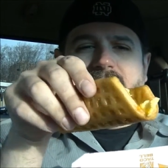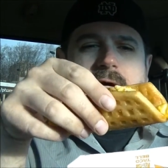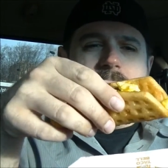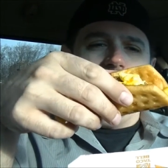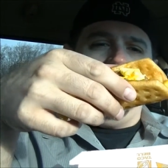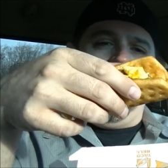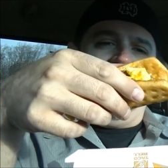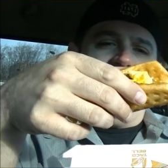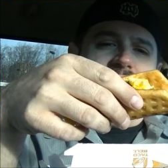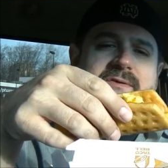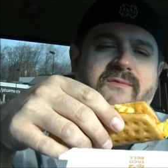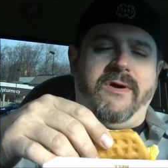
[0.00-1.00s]
it up, reminds
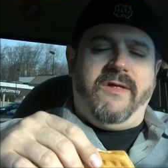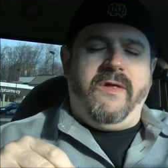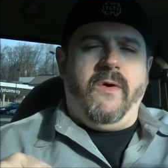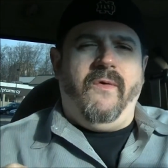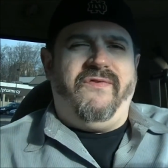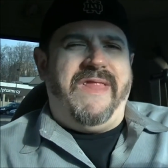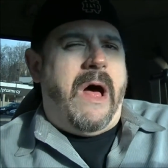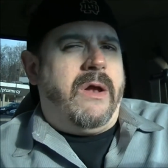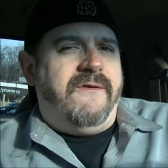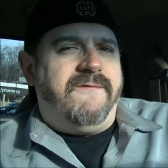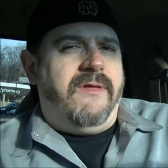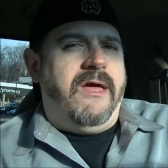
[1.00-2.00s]
me of one of the old
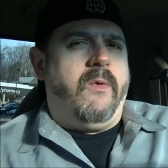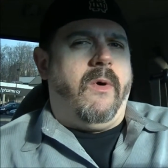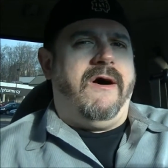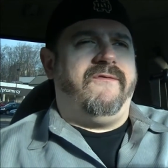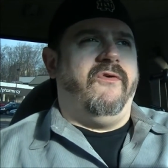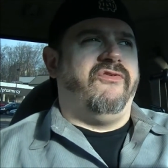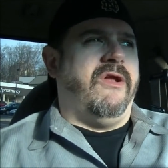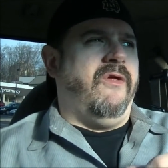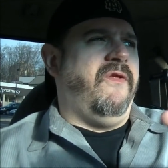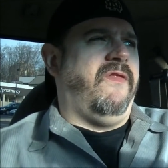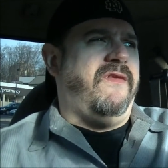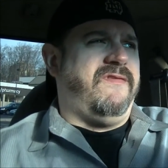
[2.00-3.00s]
Downy Flake waffles. I don't
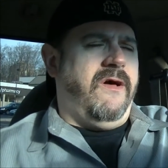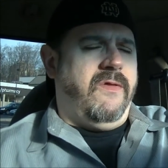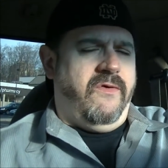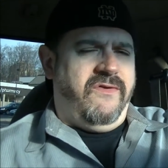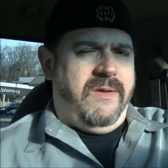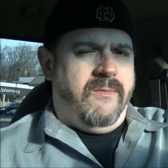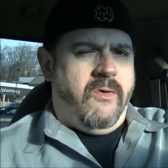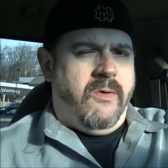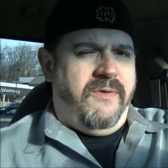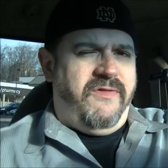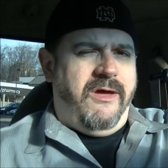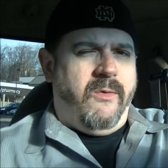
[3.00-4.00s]
think they sell those anymore,
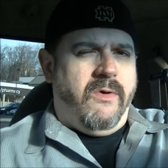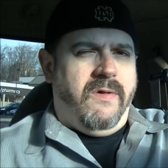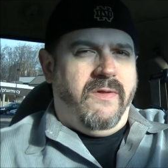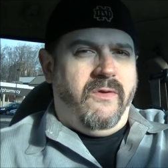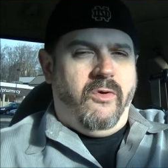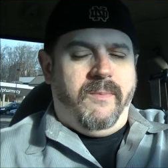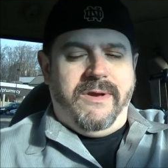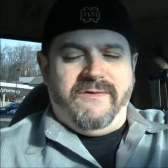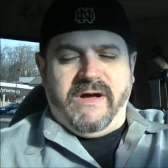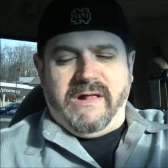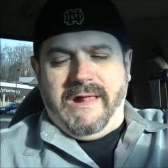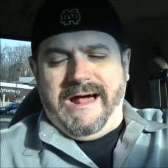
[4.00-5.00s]
but they were a little bit of
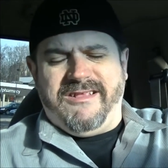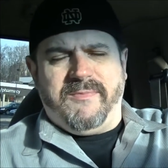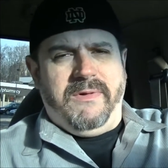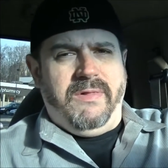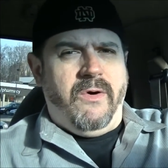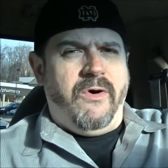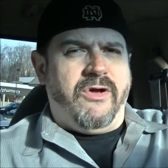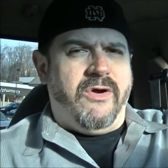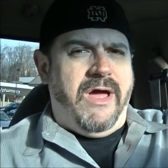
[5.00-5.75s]
a class below your